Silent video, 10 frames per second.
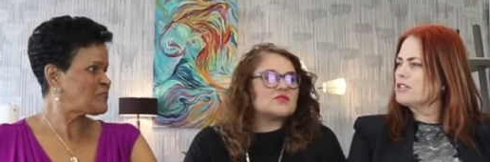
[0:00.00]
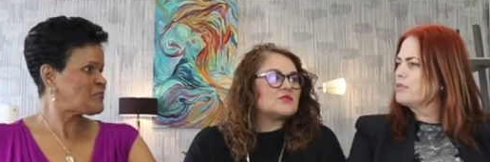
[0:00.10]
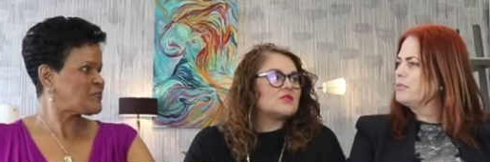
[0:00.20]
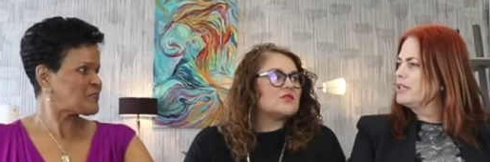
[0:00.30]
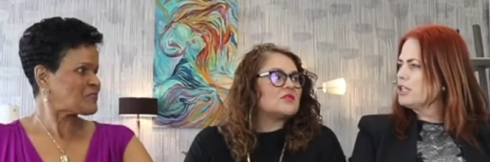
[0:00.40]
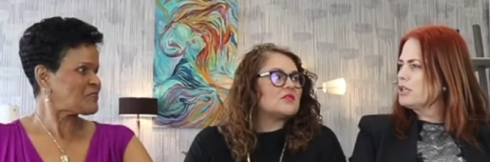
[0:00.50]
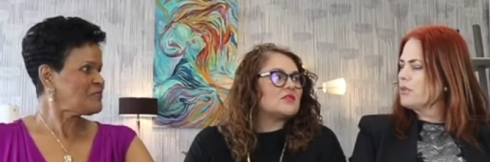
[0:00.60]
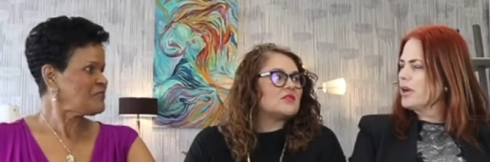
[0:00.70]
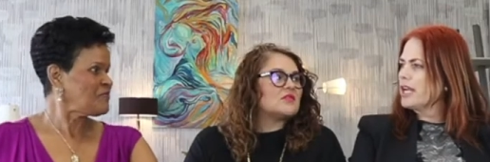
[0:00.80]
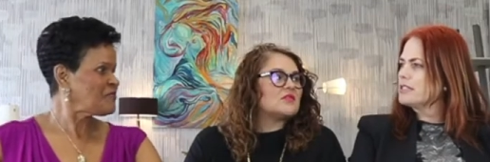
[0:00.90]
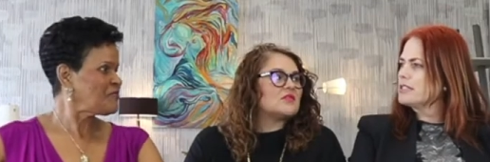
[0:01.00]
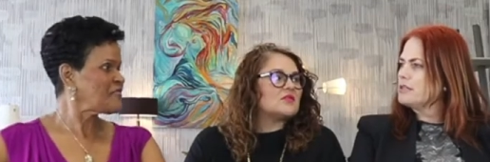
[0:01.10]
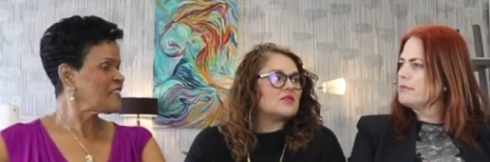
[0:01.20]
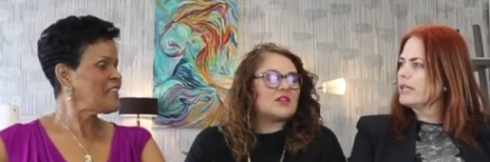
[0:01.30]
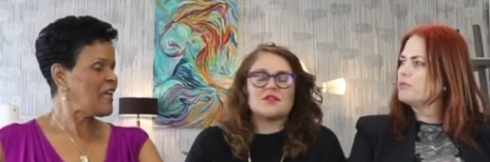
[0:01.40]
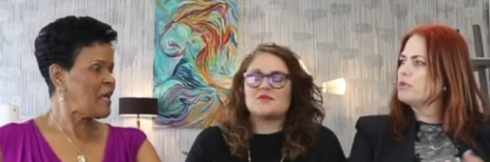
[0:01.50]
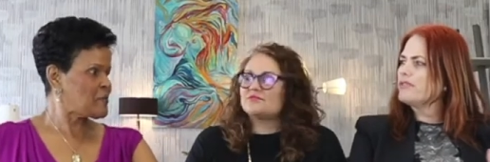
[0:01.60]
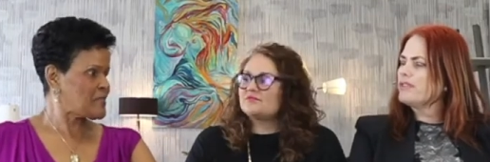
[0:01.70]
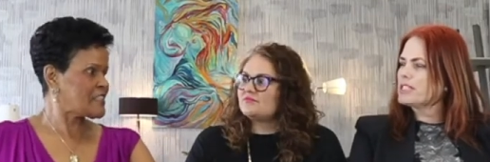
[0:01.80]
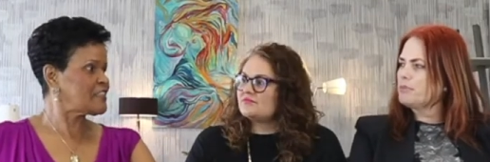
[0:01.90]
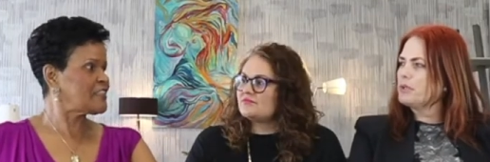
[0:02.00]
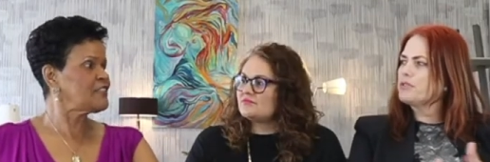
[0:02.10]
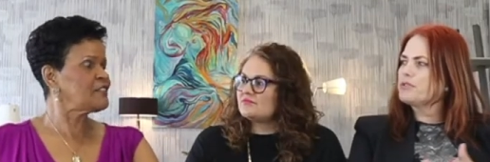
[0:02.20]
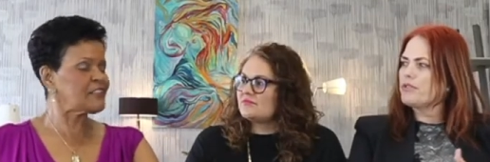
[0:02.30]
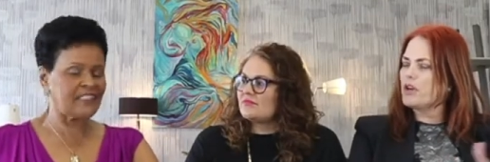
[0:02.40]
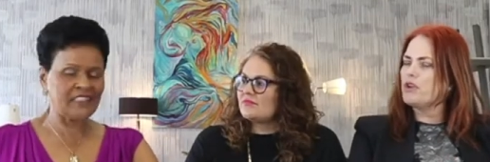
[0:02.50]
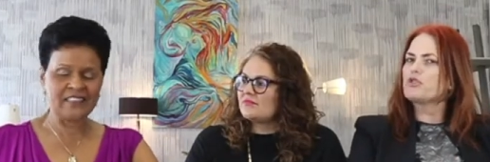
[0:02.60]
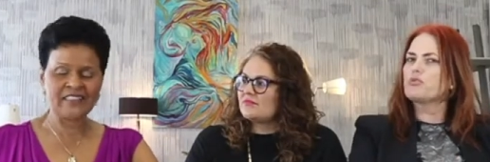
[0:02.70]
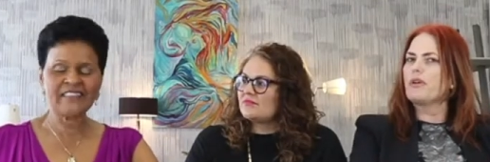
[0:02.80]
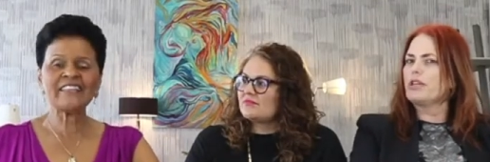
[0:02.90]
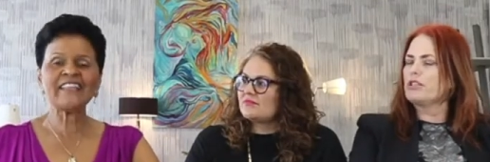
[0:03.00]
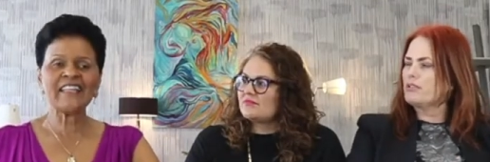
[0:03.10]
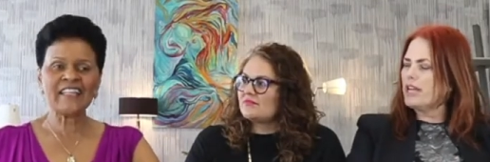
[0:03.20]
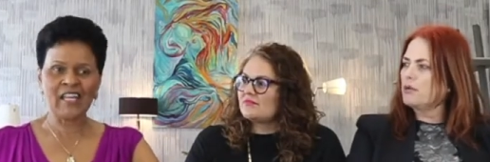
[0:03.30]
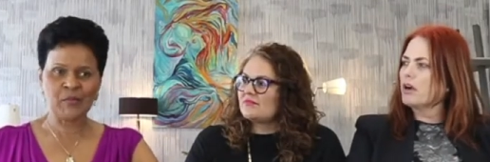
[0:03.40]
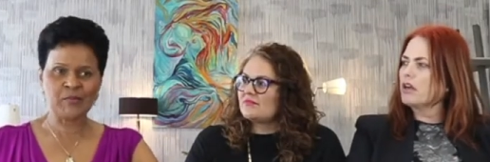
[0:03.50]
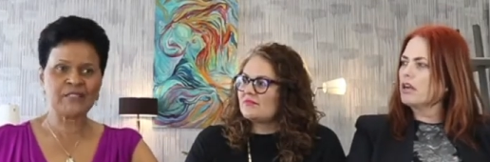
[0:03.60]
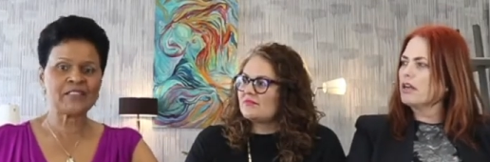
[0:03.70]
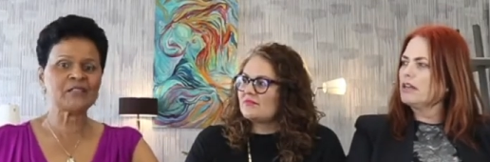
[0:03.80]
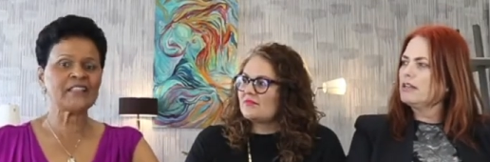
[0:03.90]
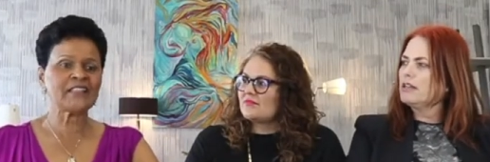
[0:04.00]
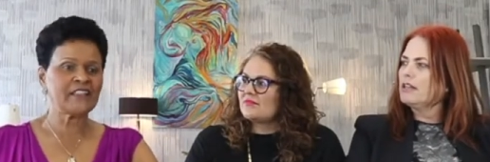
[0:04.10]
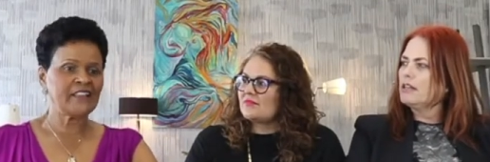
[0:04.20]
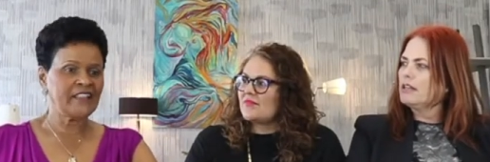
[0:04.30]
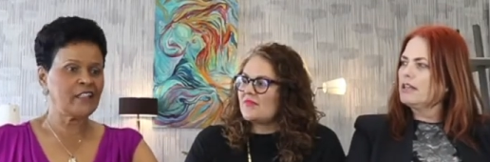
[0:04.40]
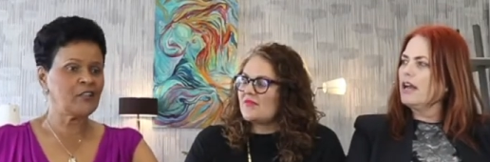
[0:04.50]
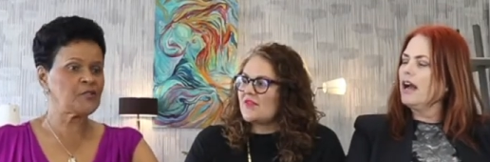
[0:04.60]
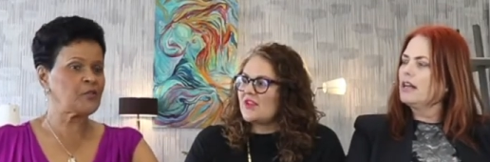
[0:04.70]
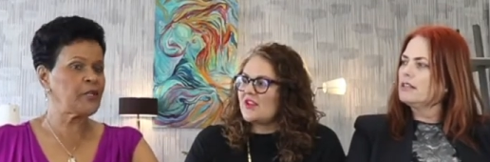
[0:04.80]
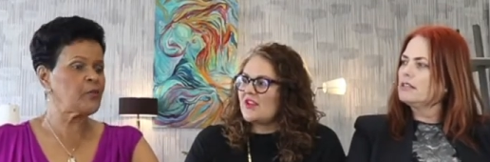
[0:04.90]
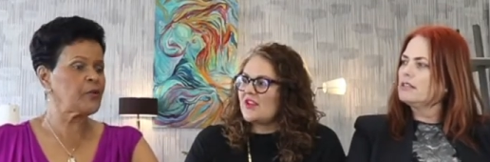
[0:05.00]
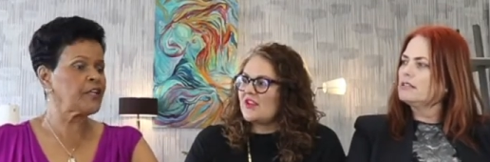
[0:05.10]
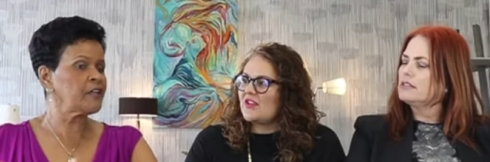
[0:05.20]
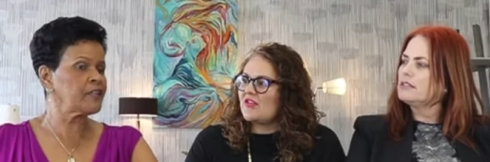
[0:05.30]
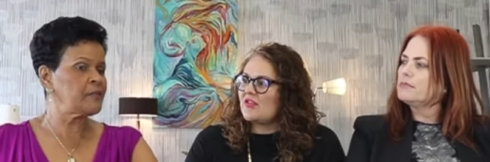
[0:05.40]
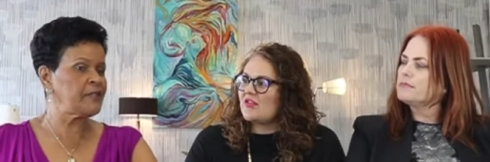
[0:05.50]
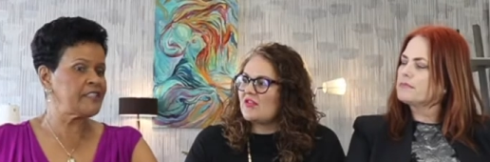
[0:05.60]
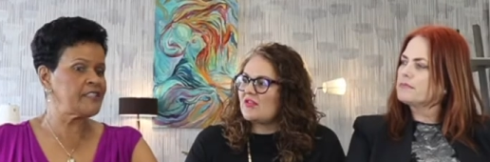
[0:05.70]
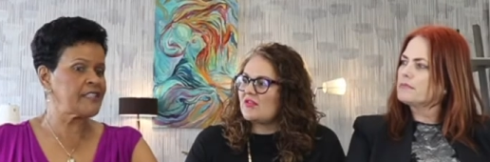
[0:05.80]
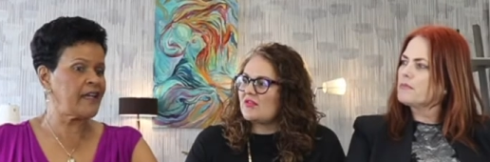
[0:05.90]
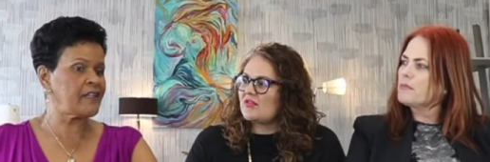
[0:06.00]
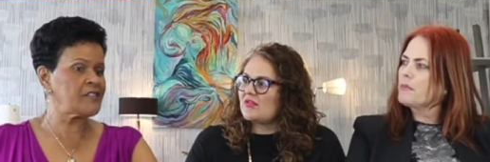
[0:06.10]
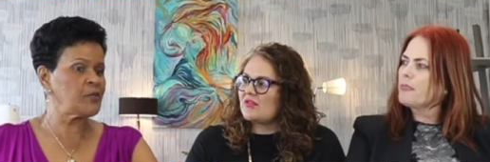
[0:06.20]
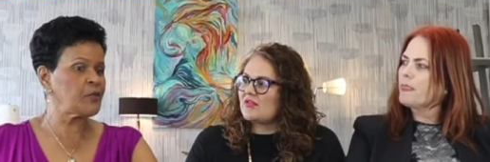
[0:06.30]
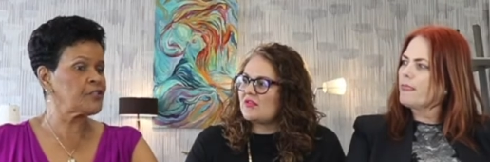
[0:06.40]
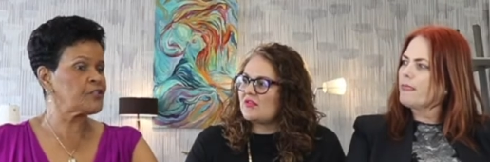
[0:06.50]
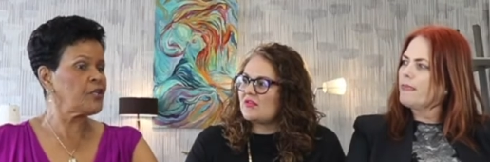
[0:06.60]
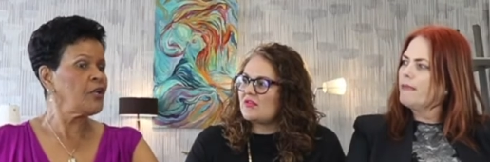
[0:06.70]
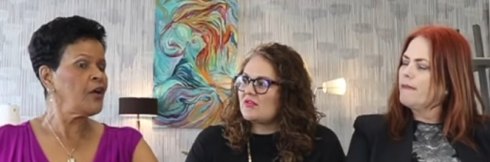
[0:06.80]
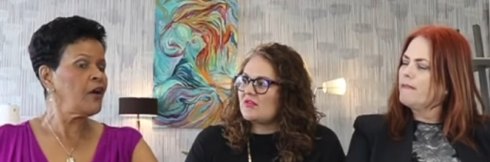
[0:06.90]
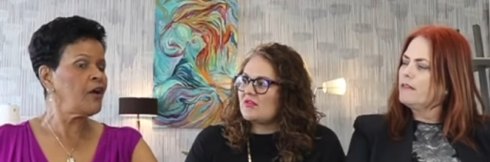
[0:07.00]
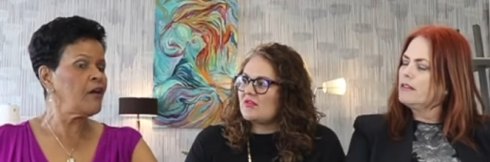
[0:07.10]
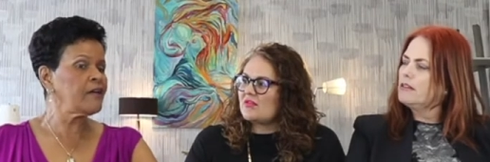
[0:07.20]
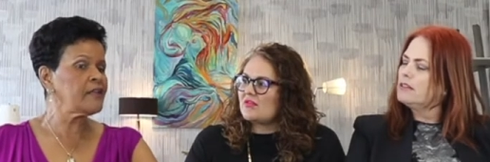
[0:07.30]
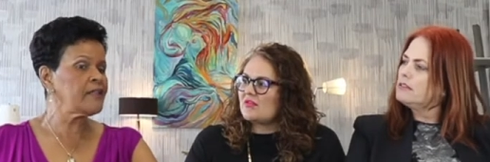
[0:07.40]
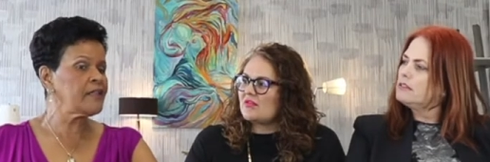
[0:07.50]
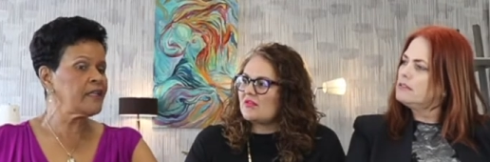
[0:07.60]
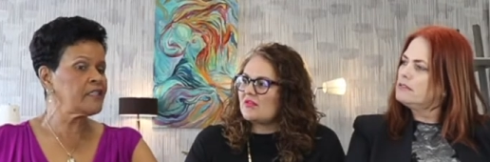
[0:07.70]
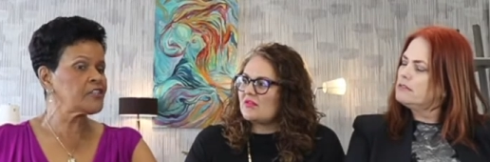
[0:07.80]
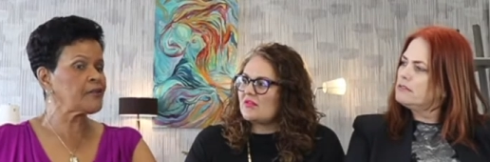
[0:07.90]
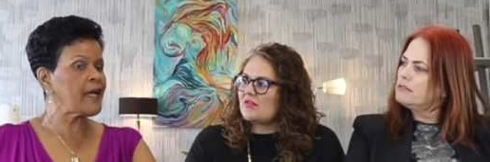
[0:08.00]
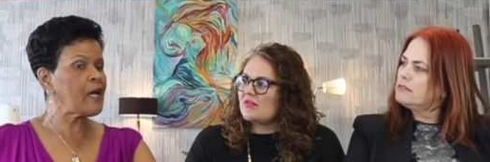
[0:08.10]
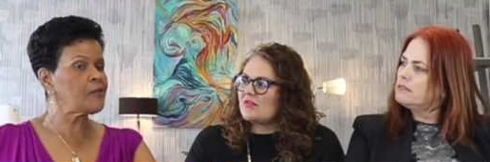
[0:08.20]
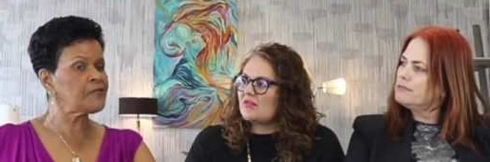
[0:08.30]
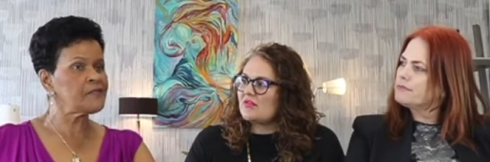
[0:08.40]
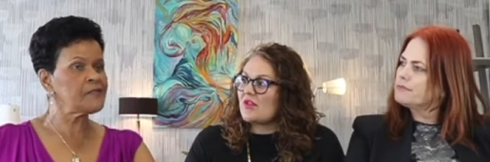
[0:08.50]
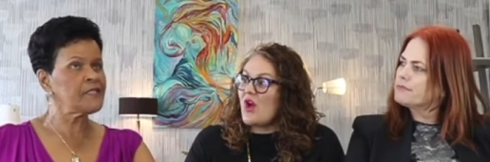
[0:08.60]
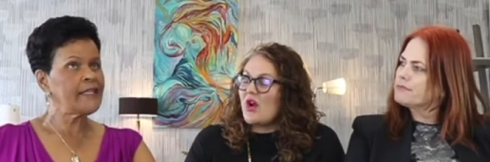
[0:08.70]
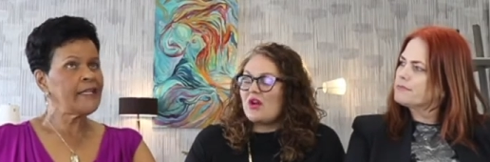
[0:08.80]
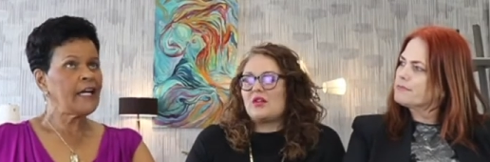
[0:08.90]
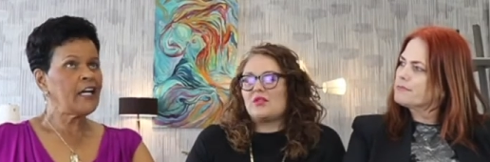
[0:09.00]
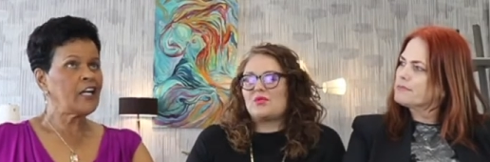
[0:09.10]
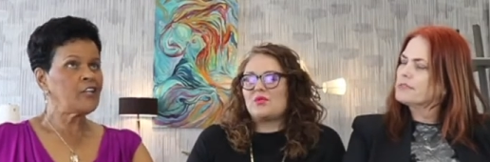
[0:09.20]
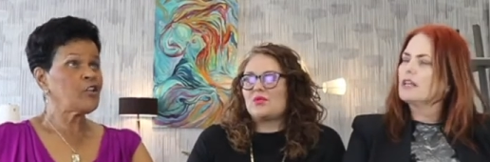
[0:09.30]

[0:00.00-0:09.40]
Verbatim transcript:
Speaker 1: also building your brand, and you become Absolutely. more visible to those within your network.
Speaker 2: Absolutely. Yeah, yeah. it's great working on committees. I actually worked on the uh, giraffe uh,